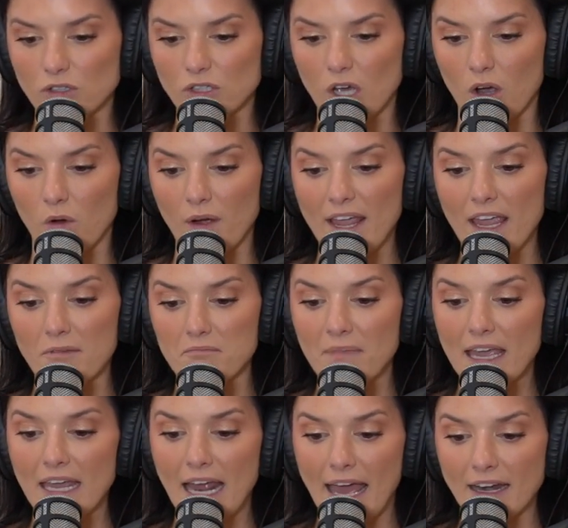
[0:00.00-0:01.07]
So it
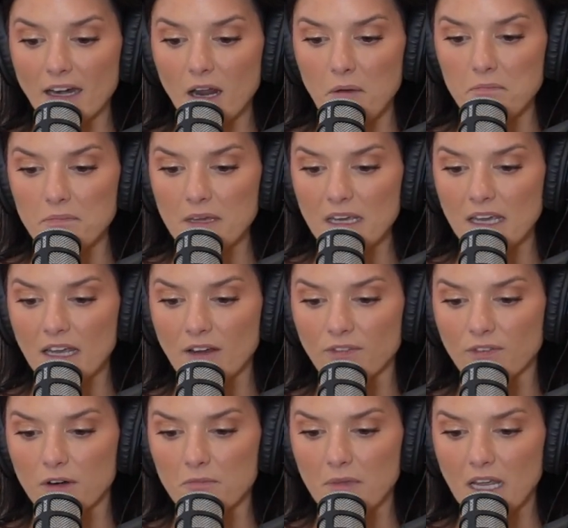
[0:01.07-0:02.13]
ended up being
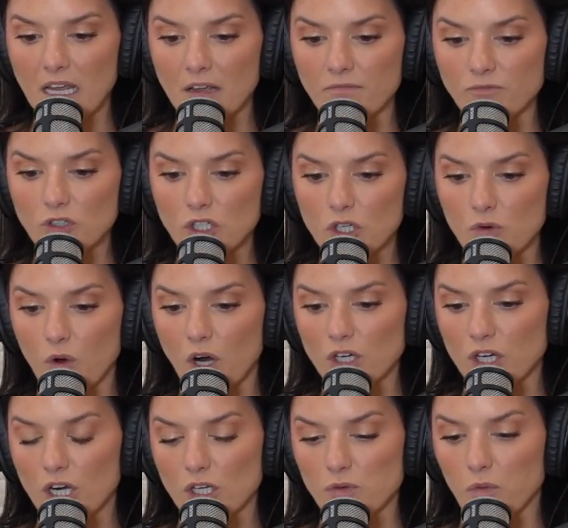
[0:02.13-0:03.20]
for me
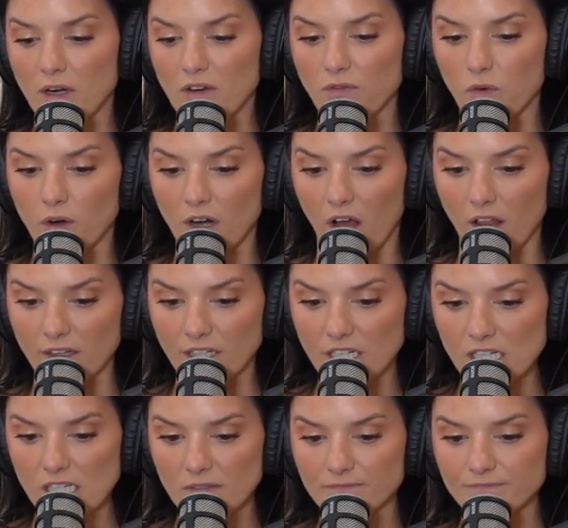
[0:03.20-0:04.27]

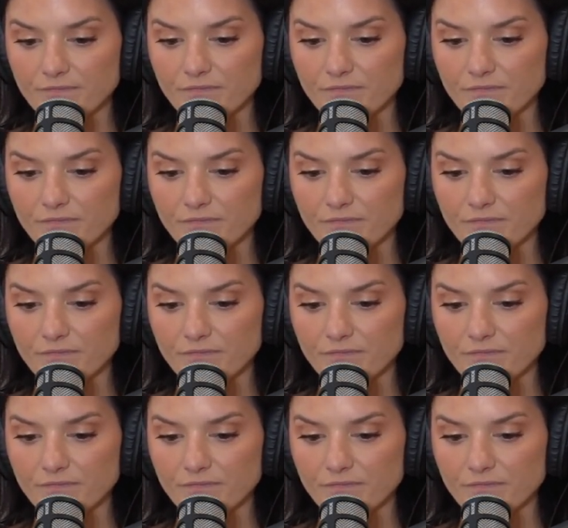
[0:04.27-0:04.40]
$224.